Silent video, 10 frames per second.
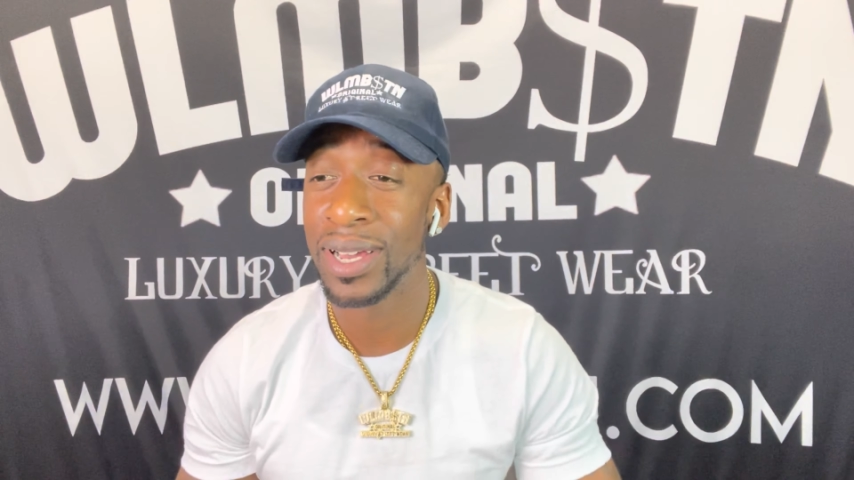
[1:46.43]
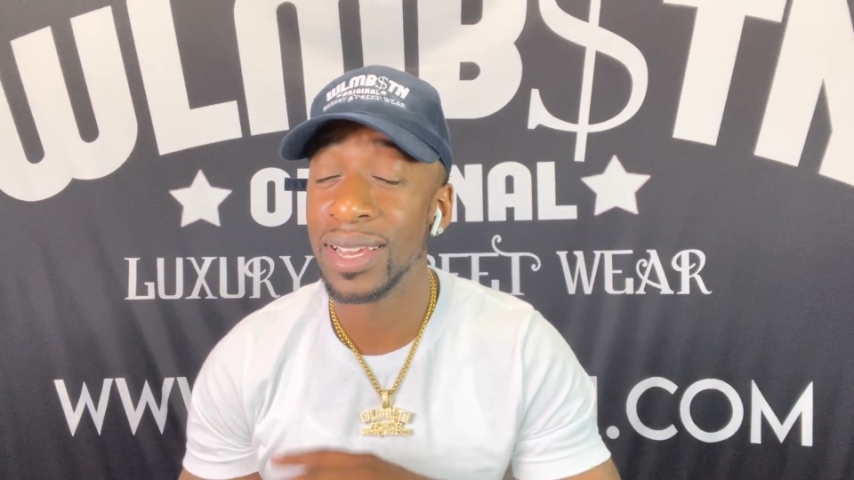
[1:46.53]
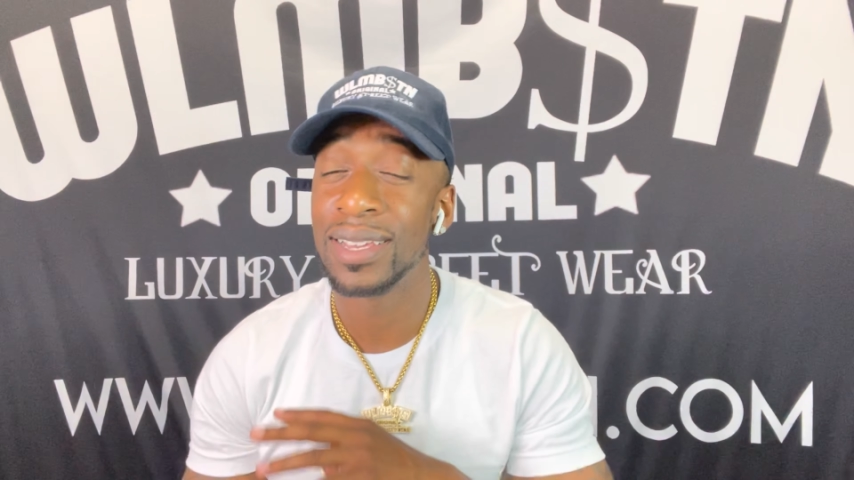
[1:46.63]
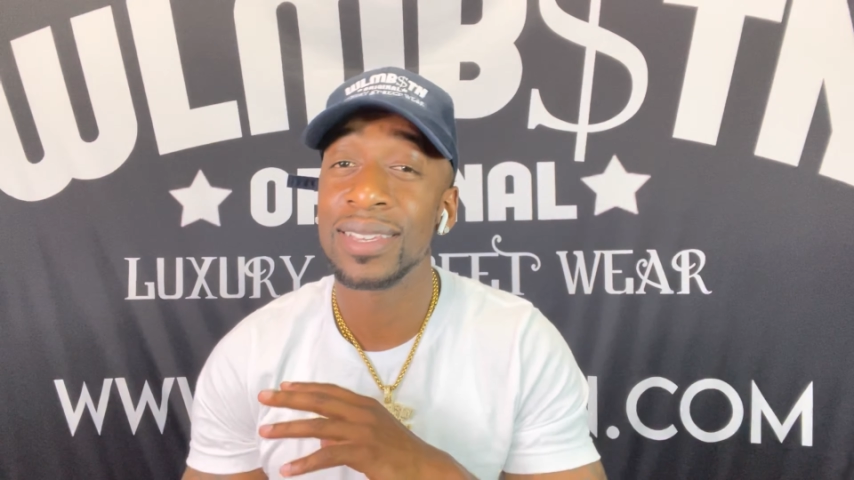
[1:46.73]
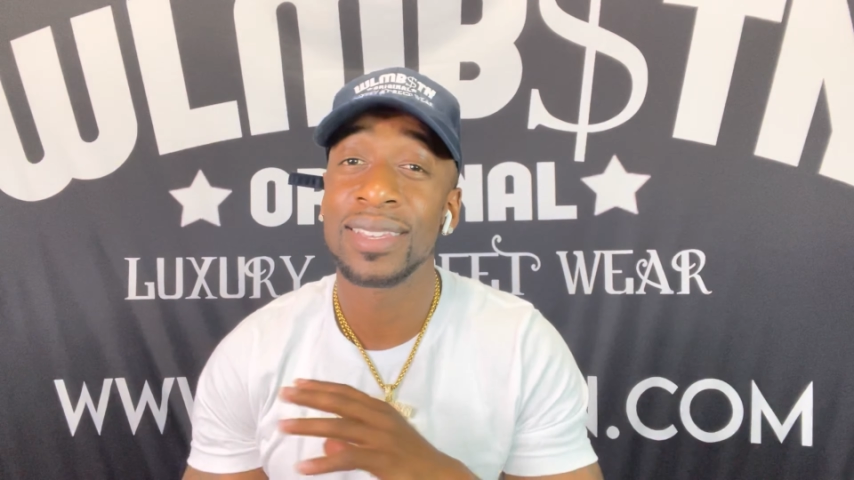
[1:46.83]

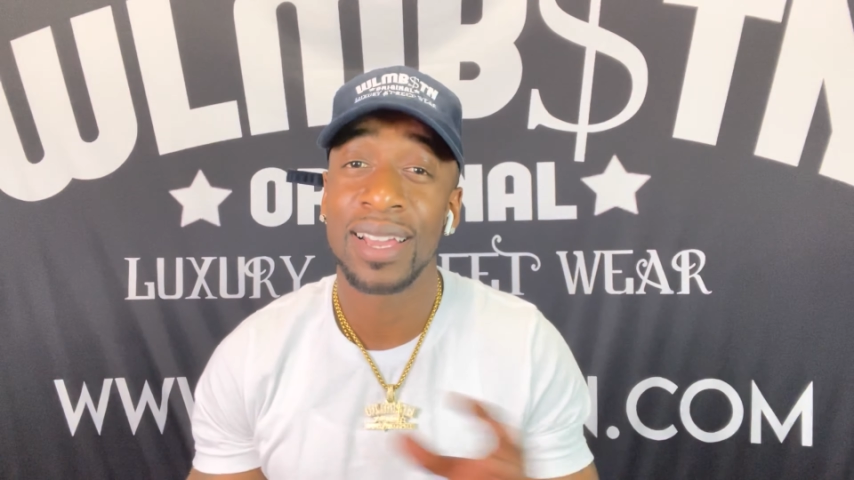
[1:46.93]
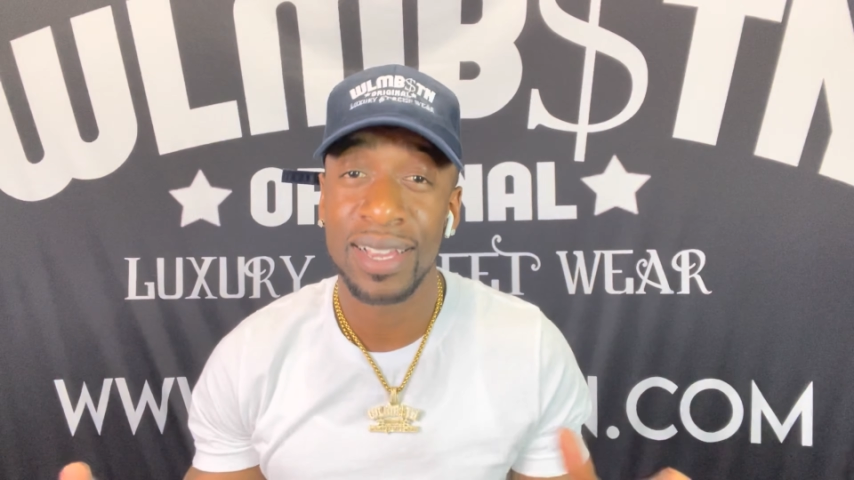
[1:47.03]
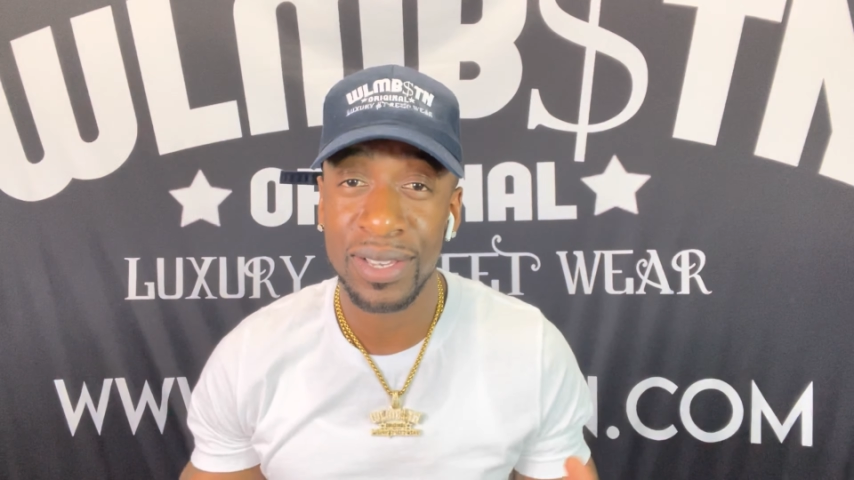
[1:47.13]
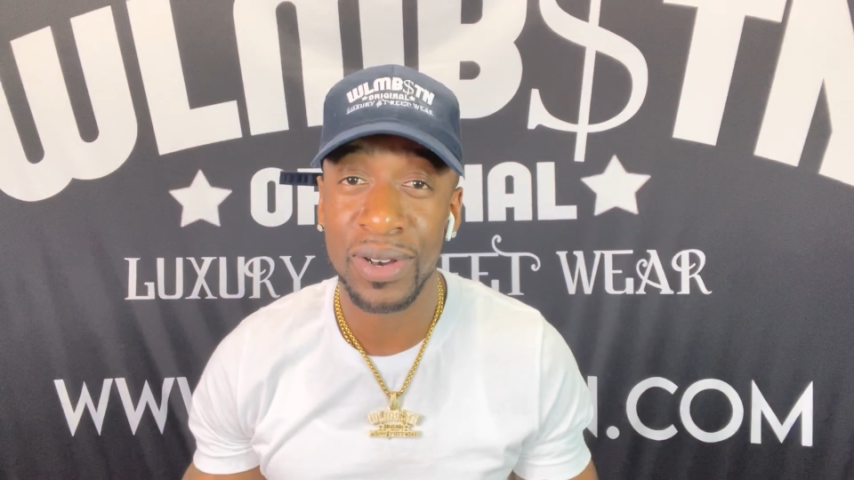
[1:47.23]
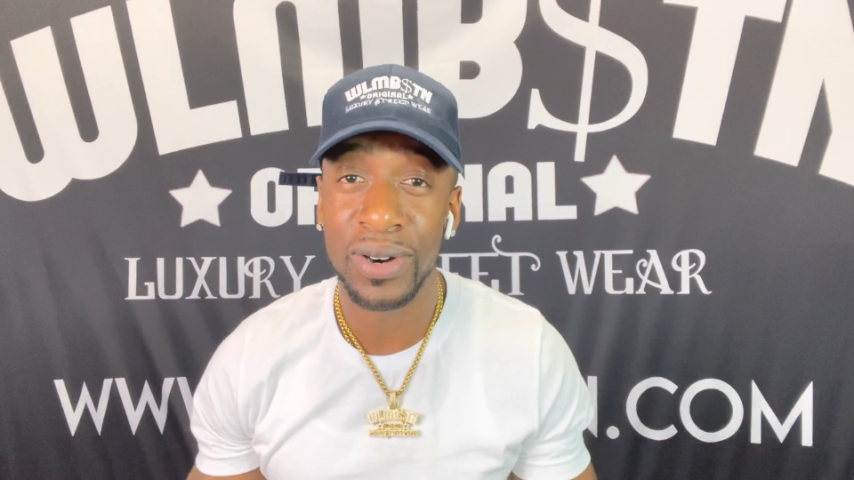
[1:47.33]
It
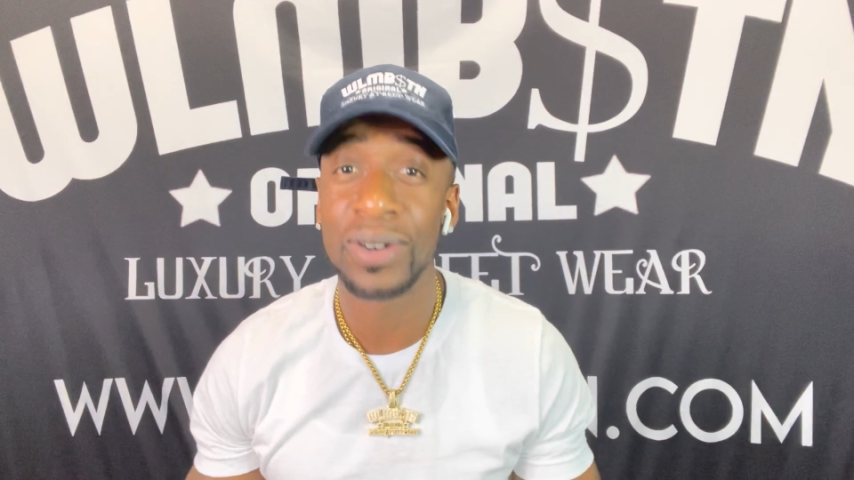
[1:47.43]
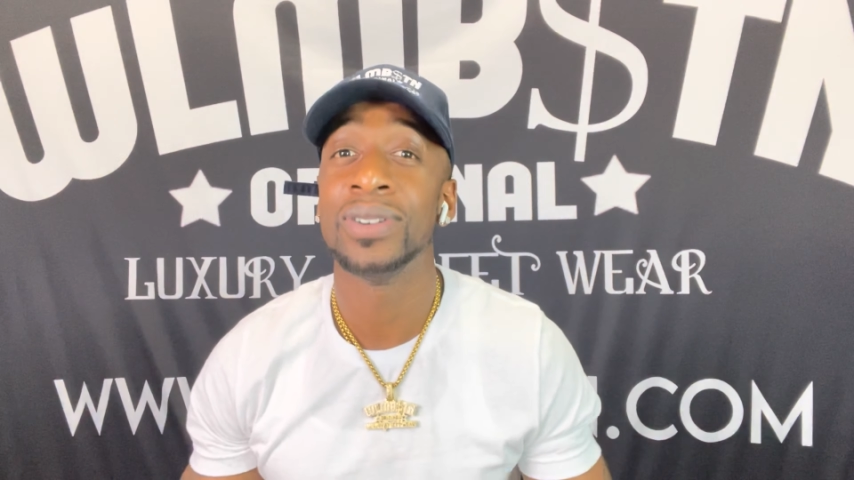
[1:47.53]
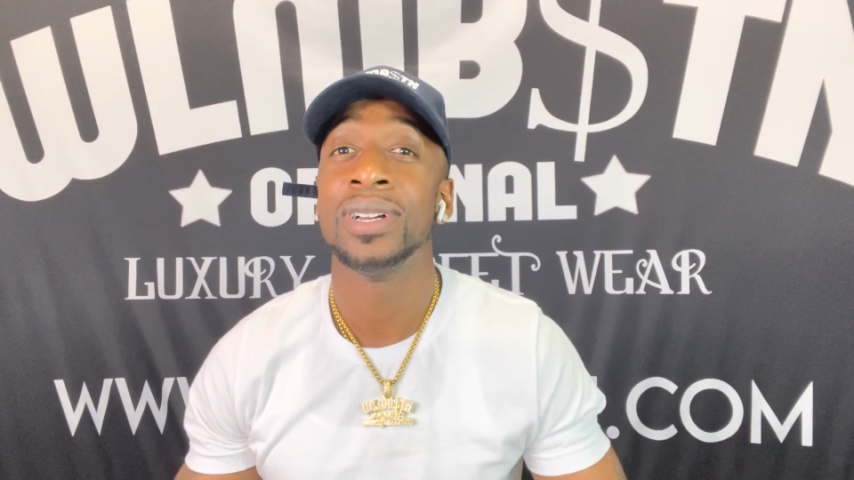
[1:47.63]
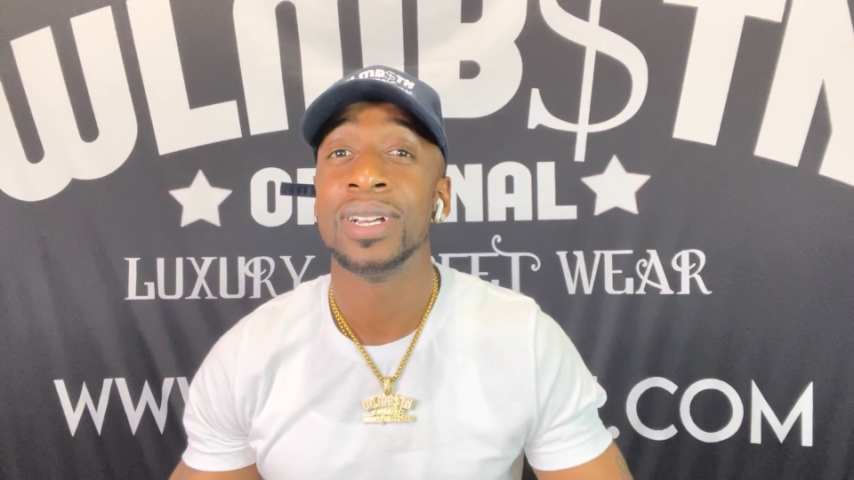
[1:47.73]
stays going.